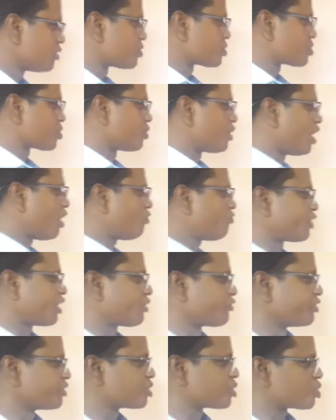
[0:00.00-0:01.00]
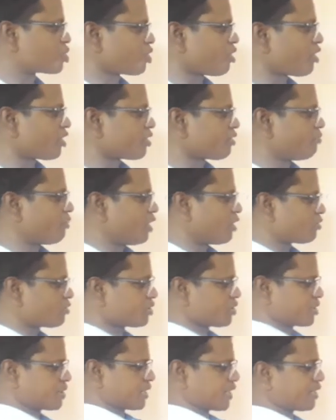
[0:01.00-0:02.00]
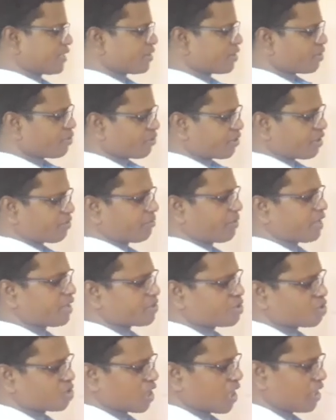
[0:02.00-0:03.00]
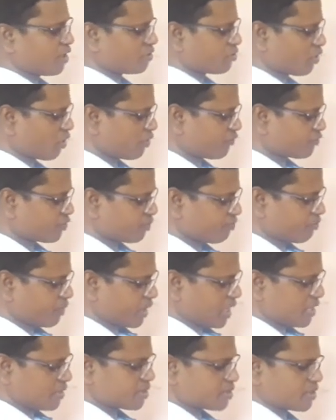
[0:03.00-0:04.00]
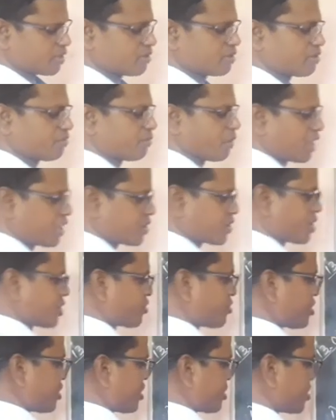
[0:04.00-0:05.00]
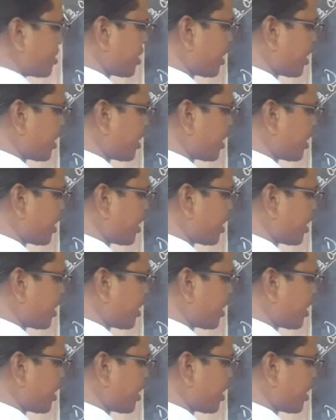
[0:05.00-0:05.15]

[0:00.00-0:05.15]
So now we are going to talk about the second thing. Okay, make a chart of the past and the past continuous